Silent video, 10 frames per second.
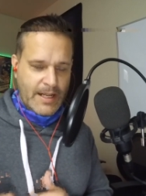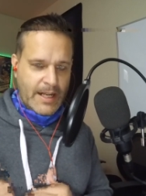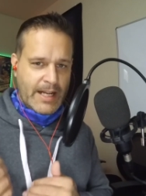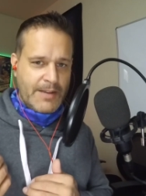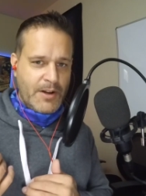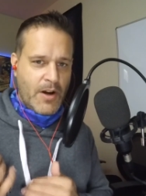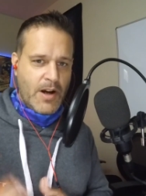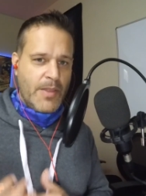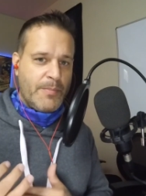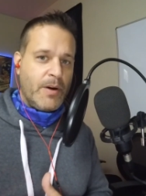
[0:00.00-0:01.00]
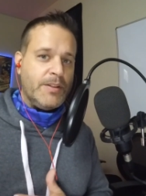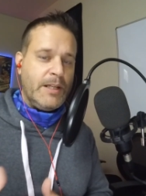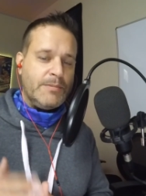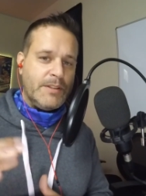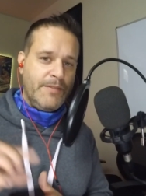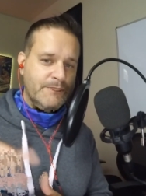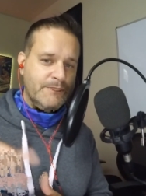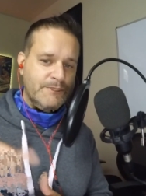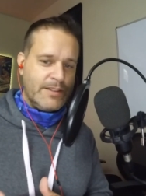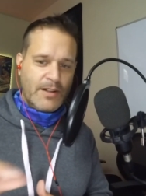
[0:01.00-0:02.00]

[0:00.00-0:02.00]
And I give you all the pro tips to Vegas,